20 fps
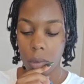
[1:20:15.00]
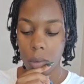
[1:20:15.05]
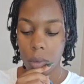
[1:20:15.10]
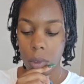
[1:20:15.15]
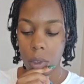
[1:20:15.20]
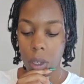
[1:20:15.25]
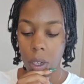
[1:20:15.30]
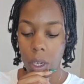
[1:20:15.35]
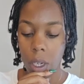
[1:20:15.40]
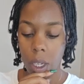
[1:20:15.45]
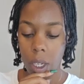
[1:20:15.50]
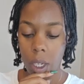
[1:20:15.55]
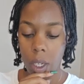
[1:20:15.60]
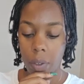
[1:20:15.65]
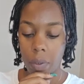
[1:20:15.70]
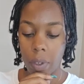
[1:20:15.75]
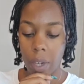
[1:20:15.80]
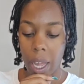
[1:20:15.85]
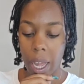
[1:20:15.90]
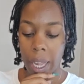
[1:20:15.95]

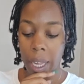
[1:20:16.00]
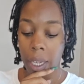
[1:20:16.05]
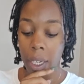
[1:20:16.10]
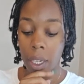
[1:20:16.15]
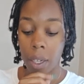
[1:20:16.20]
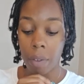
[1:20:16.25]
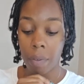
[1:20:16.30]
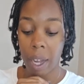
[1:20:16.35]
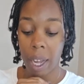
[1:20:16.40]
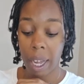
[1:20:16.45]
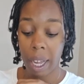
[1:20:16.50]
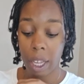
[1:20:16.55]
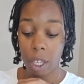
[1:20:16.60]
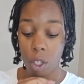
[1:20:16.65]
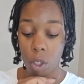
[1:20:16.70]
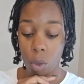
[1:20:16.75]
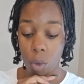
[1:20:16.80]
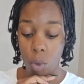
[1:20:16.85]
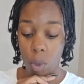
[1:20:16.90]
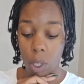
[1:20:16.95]
Love, light,
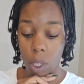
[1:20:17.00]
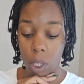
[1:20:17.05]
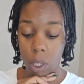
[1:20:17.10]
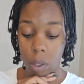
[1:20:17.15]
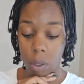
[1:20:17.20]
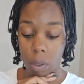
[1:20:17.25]
divine union.